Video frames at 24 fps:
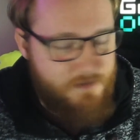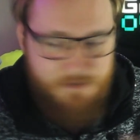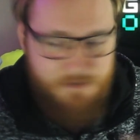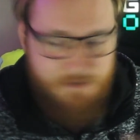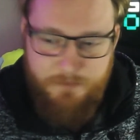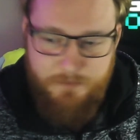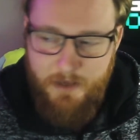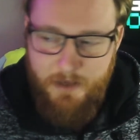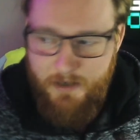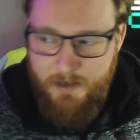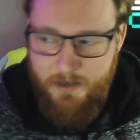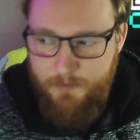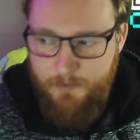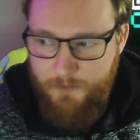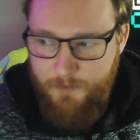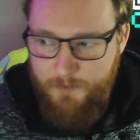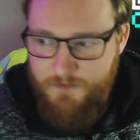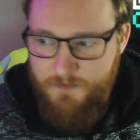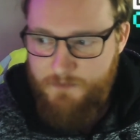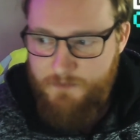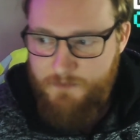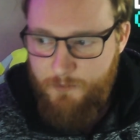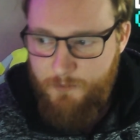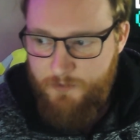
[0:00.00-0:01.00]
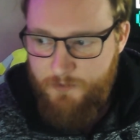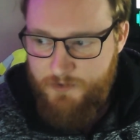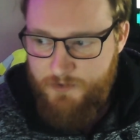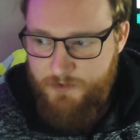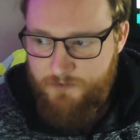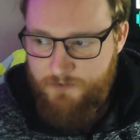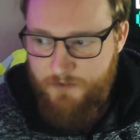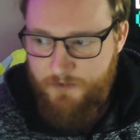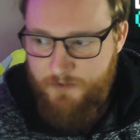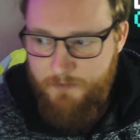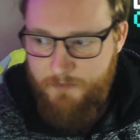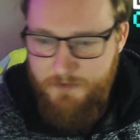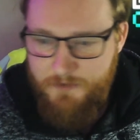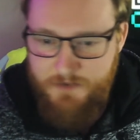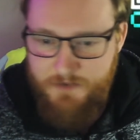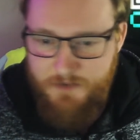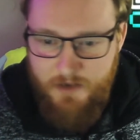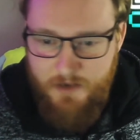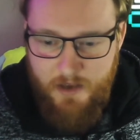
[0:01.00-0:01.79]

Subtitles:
being in with smaller streamers